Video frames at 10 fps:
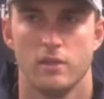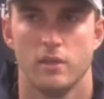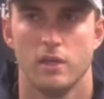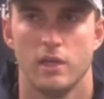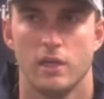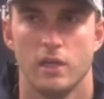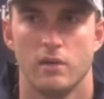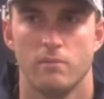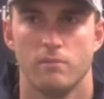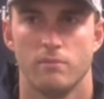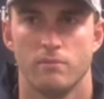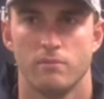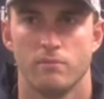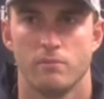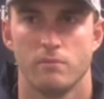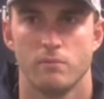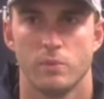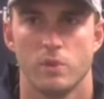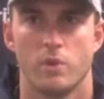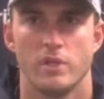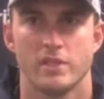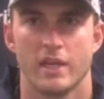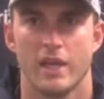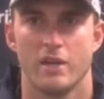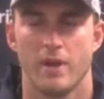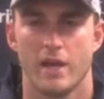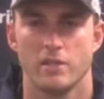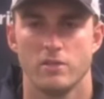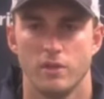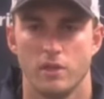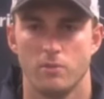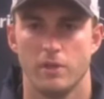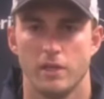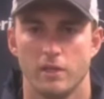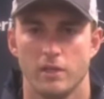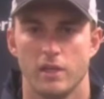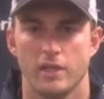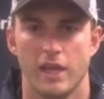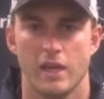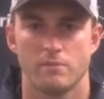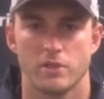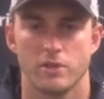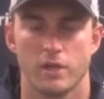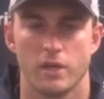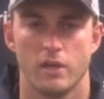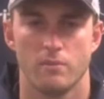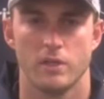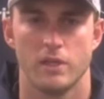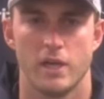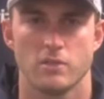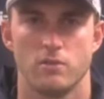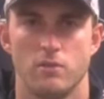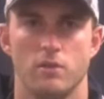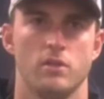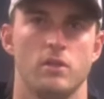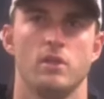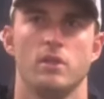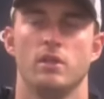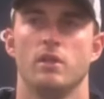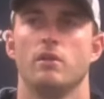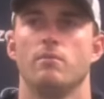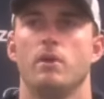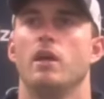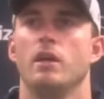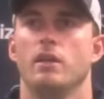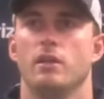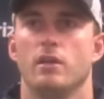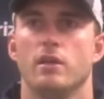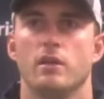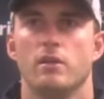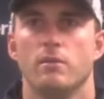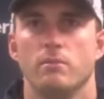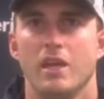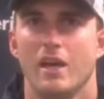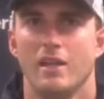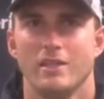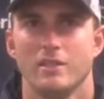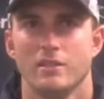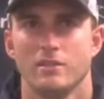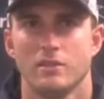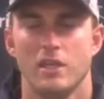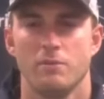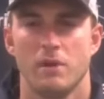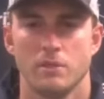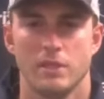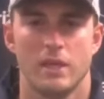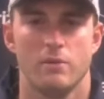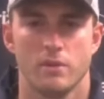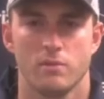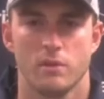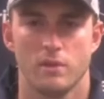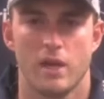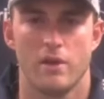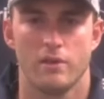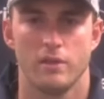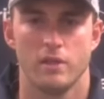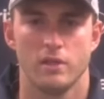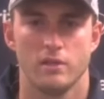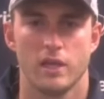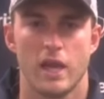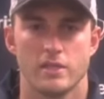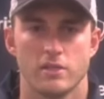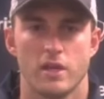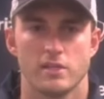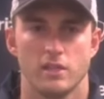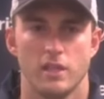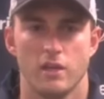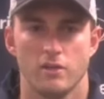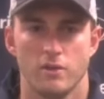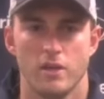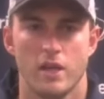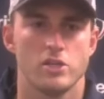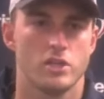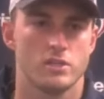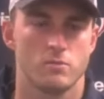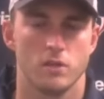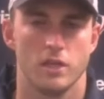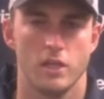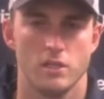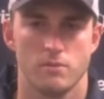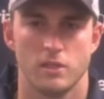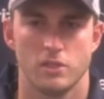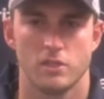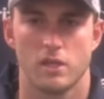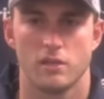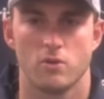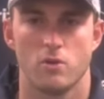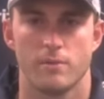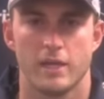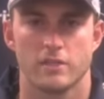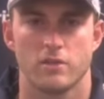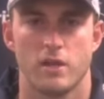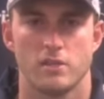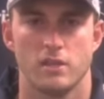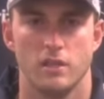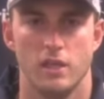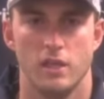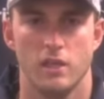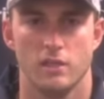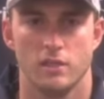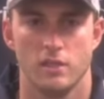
the ones I kind of ran into a little bit in camps growing up in high school. But yeah, I like to keep up to date with how the guys across the league are doing, not just rookies, but just other quarterbacks across the league, and